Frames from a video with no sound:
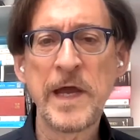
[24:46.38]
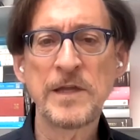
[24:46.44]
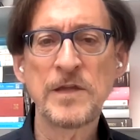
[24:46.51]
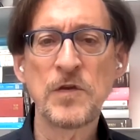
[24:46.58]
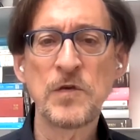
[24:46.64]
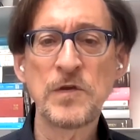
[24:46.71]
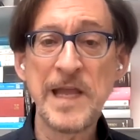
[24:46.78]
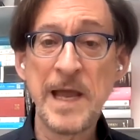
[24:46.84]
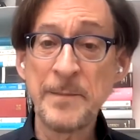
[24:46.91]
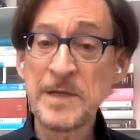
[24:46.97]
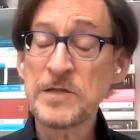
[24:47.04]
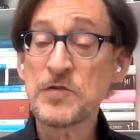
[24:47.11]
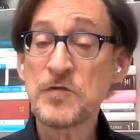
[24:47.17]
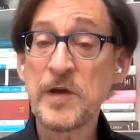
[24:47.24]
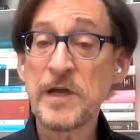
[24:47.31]
to
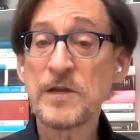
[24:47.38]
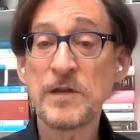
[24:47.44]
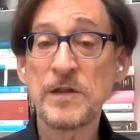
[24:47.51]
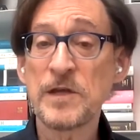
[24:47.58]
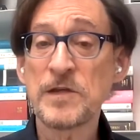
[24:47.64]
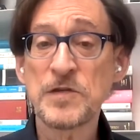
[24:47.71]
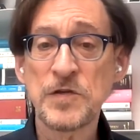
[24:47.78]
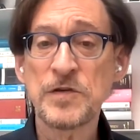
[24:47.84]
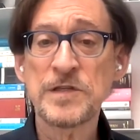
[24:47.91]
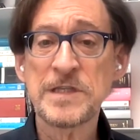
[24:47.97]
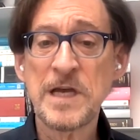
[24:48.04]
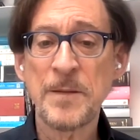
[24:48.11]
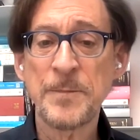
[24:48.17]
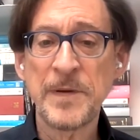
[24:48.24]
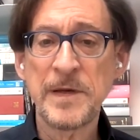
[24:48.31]
demonstrate to the insurance
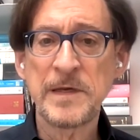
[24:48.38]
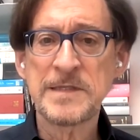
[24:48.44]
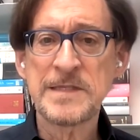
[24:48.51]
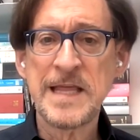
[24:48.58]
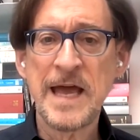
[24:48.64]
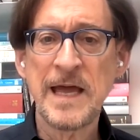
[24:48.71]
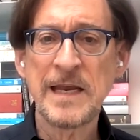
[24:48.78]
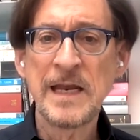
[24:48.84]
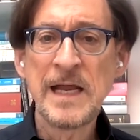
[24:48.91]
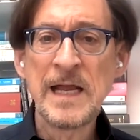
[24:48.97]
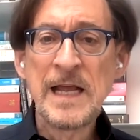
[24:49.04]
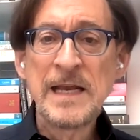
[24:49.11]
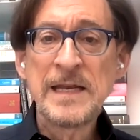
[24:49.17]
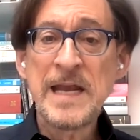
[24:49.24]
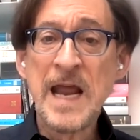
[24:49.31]
companies that
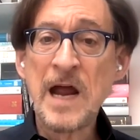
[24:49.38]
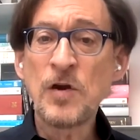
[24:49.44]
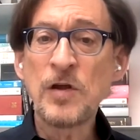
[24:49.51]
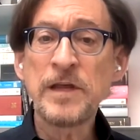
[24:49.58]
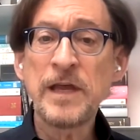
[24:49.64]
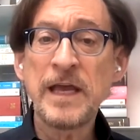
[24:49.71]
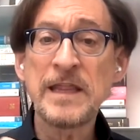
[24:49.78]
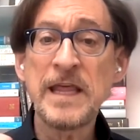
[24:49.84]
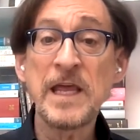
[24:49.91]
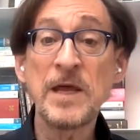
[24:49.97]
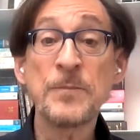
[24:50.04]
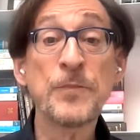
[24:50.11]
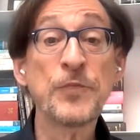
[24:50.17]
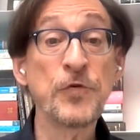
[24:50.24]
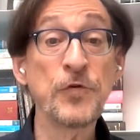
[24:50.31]
not only can they
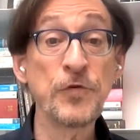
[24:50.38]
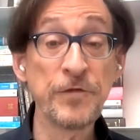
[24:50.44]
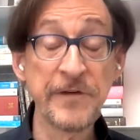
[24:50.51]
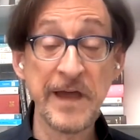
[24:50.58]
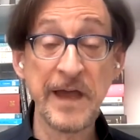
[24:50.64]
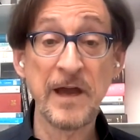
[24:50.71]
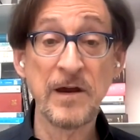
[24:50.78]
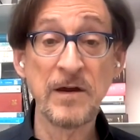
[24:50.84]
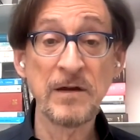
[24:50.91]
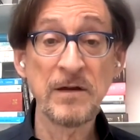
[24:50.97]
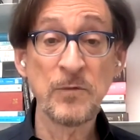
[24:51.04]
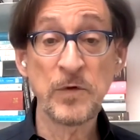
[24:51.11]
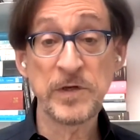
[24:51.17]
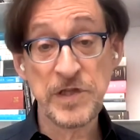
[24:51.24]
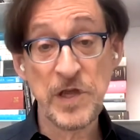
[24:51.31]
improve care,
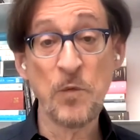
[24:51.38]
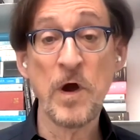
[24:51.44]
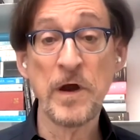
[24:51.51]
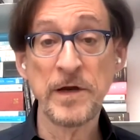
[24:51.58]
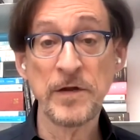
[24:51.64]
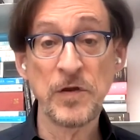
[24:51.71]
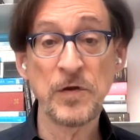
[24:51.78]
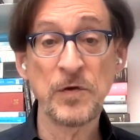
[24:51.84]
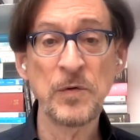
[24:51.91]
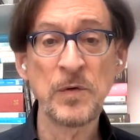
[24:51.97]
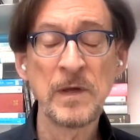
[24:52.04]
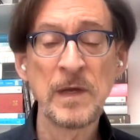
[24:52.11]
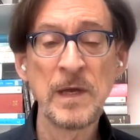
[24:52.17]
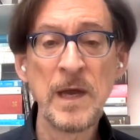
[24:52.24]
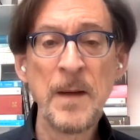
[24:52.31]
which they want to do,
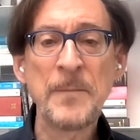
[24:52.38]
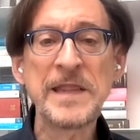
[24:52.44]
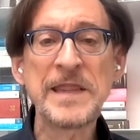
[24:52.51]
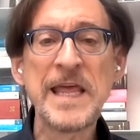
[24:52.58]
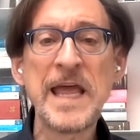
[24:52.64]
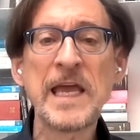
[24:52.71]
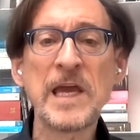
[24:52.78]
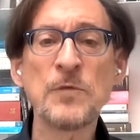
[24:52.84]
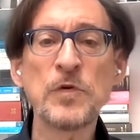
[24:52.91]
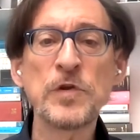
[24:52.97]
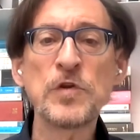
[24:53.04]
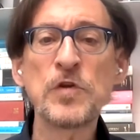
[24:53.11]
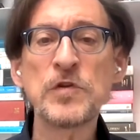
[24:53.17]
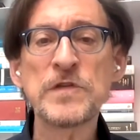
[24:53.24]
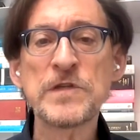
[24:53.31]
but they can
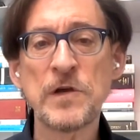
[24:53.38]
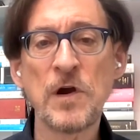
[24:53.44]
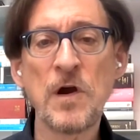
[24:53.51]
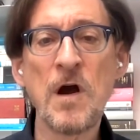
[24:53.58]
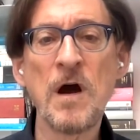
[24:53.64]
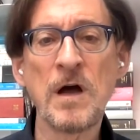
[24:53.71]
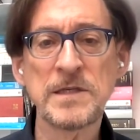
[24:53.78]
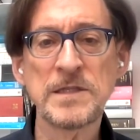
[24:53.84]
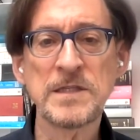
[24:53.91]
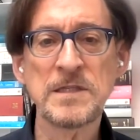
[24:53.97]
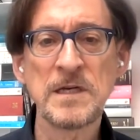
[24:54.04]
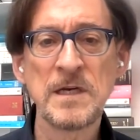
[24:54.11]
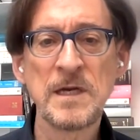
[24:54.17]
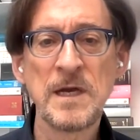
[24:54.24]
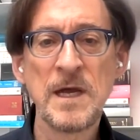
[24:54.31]
reduce their costs
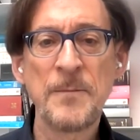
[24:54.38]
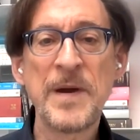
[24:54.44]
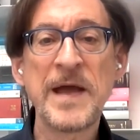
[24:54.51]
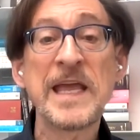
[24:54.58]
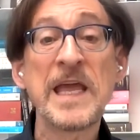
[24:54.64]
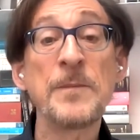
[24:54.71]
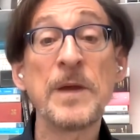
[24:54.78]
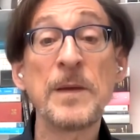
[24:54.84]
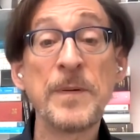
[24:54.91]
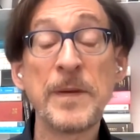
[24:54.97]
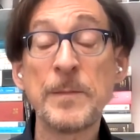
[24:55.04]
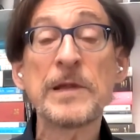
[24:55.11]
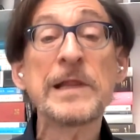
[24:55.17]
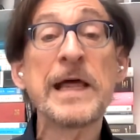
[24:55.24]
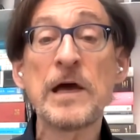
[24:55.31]
by keeping
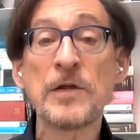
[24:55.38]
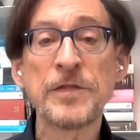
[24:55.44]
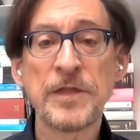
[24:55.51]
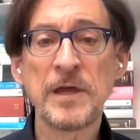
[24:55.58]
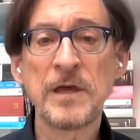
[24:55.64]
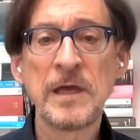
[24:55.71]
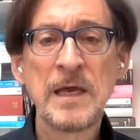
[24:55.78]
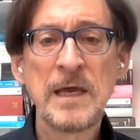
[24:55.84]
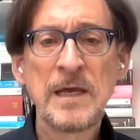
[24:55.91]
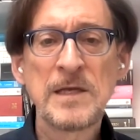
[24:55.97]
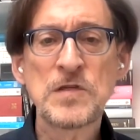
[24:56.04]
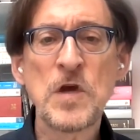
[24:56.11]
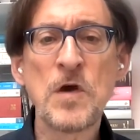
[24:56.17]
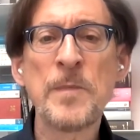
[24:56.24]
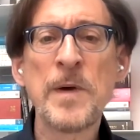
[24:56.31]
people healthy.
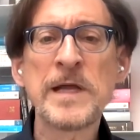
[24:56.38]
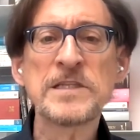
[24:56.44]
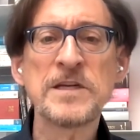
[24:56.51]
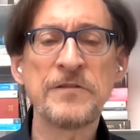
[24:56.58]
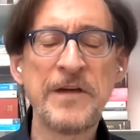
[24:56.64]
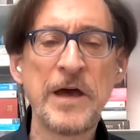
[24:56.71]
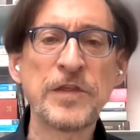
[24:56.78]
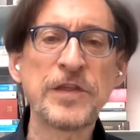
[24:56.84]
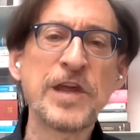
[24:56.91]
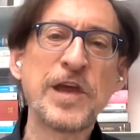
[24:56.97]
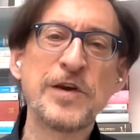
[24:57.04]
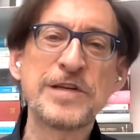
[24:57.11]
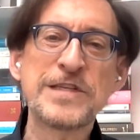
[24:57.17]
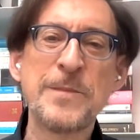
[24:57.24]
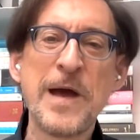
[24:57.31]
So much of healthcare
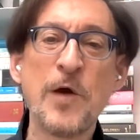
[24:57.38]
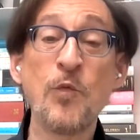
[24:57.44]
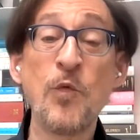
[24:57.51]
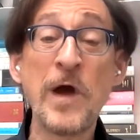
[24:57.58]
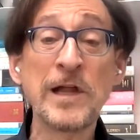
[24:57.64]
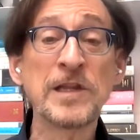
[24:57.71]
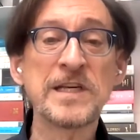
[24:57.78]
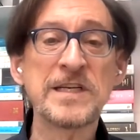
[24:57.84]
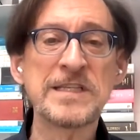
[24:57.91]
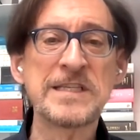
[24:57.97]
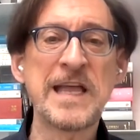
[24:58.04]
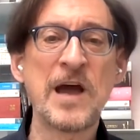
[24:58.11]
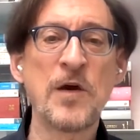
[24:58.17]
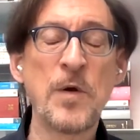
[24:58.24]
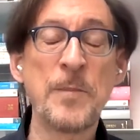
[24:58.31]
is about wellness
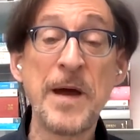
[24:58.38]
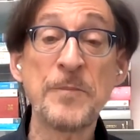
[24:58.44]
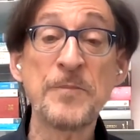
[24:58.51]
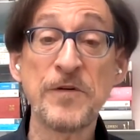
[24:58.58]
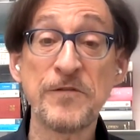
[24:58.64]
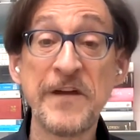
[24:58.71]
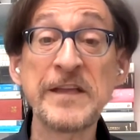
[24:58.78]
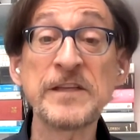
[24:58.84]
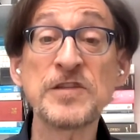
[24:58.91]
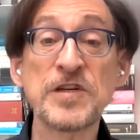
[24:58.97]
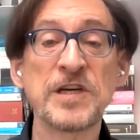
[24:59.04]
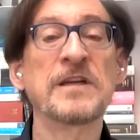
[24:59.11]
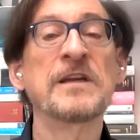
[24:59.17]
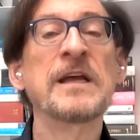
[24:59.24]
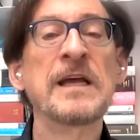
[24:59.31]
now, about
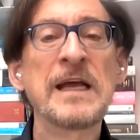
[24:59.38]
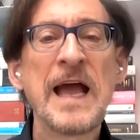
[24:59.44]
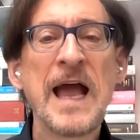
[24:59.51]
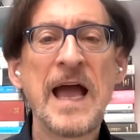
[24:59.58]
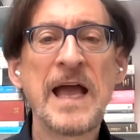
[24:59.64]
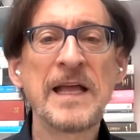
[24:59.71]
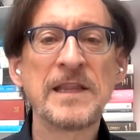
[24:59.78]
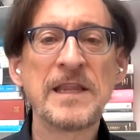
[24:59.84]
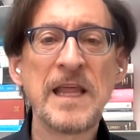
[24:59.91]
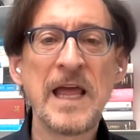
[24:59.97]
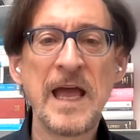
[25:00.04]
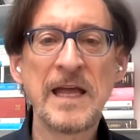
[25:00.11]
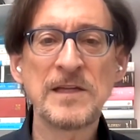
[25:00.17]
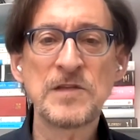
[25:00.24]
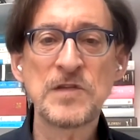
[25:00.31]
prevention, and
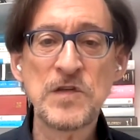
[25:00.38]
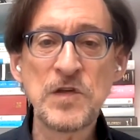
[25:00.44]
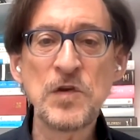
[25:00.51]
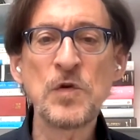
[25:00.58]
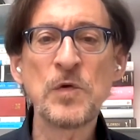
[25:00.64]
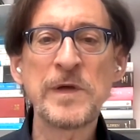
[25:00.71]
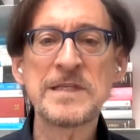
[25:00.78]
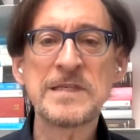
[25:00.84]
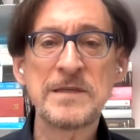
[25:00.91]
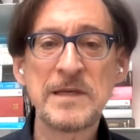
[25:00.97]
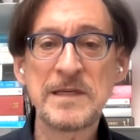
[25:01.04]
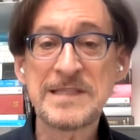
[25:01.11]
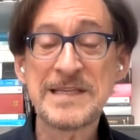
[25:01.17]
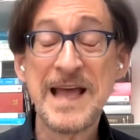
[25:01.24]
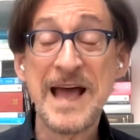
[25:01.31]
and SNOO is
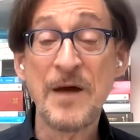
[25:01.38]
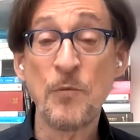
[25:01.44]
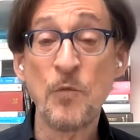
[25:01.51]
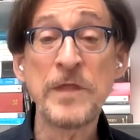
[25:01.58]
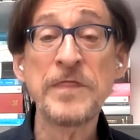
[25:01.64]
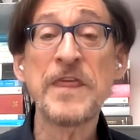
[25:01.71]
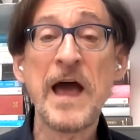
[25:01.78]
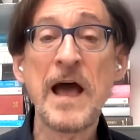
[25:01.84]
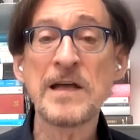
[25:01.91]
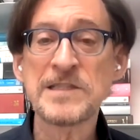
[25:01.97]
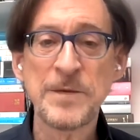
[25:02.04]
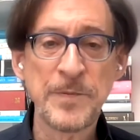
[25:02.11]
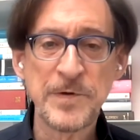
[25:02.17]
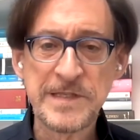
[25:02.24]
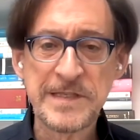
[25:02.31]
is
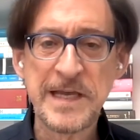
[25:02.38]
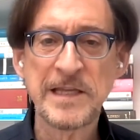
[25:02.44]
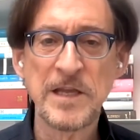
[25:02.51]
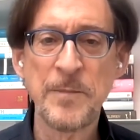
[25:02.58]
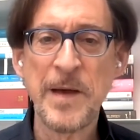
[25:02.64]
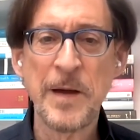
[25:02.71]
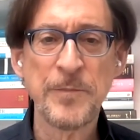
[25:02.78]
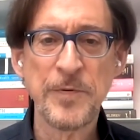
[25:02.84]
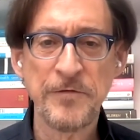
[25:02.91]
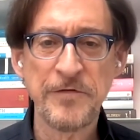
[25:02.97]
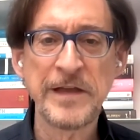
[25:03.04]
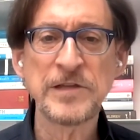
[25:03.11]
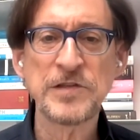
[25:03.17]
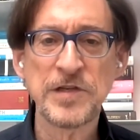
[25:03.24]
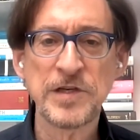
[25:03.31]
1000% about
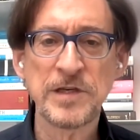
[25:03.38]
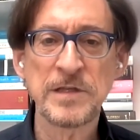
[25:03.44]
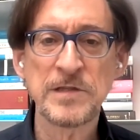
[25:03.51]
prevention,